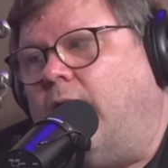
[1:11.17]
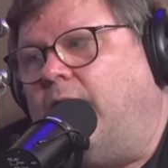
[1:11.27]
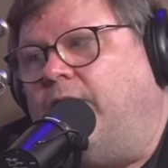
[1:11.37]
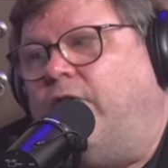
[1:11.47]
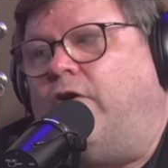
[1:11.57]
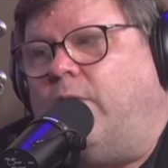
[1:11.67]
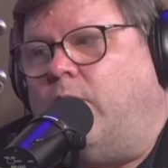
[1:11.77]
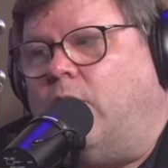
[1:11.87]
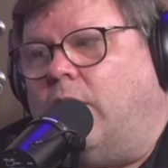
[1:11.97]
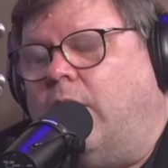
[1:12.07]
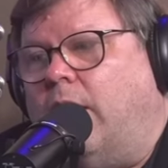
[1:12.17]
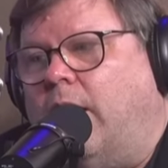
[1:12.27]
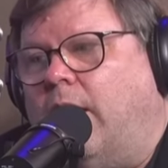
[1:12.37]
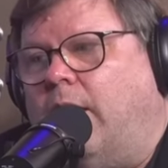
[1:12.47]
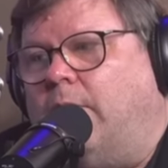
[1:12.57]
Furthermore,
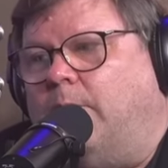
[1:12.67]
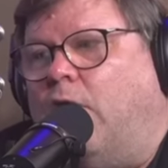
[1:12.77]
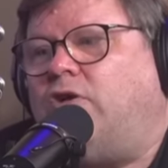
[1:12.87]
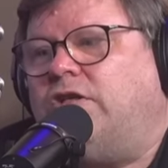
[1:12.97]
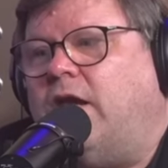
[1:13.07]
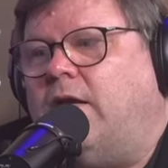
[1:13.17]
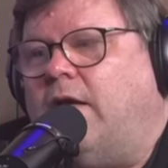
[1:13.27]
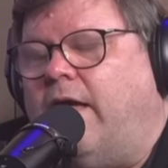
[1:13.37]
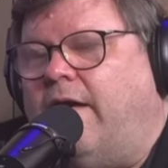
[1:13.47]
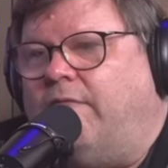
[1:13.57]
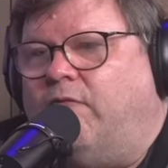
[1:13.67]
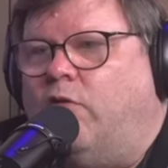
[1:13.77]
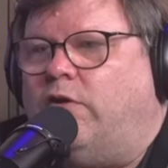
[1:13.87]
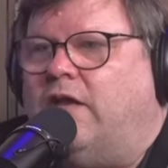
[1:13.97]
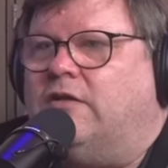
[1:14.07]
blockchain
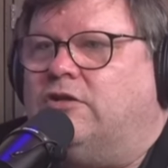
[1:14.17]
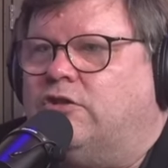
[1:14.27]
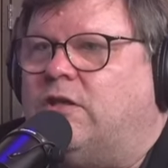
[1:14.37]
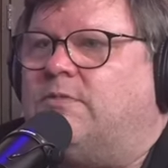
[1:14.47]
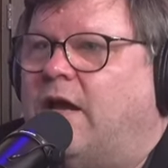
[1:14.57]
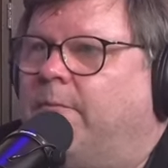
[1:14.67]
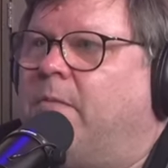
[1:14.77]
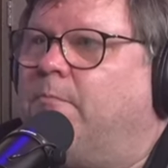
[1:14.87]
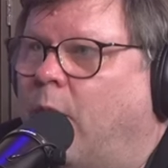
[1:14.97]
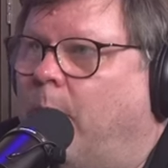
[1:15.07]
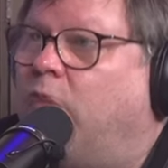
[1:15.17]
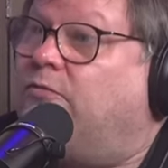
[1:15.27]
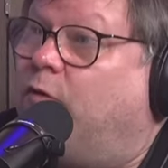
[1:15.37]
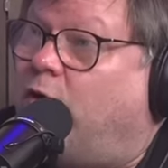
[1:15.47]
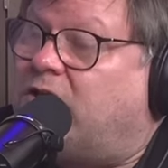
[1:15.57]
voting systems have been proposed.
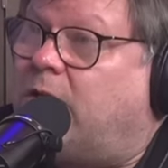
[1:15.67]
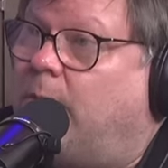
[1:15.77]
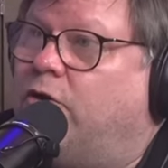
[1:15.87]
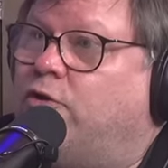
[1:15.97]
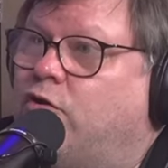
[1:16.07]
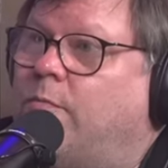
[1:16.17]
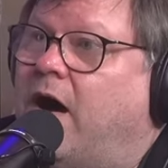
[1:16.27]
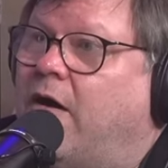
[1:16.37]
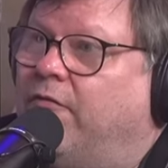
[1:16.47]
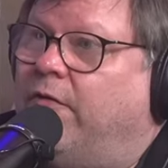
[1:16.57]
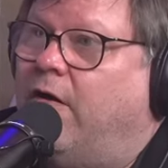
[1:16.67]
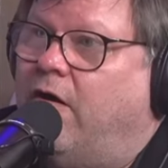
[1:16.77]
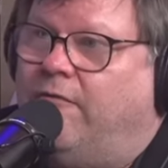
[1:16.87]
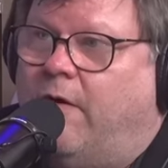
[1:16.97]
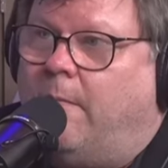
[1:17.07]
For example, Duma of,
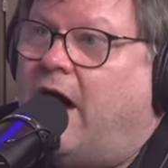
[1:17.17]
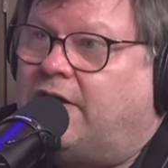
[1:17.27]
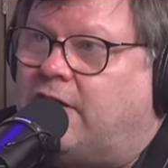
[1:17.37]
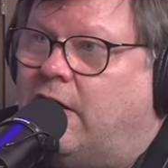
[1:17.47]
of uh, Moscow.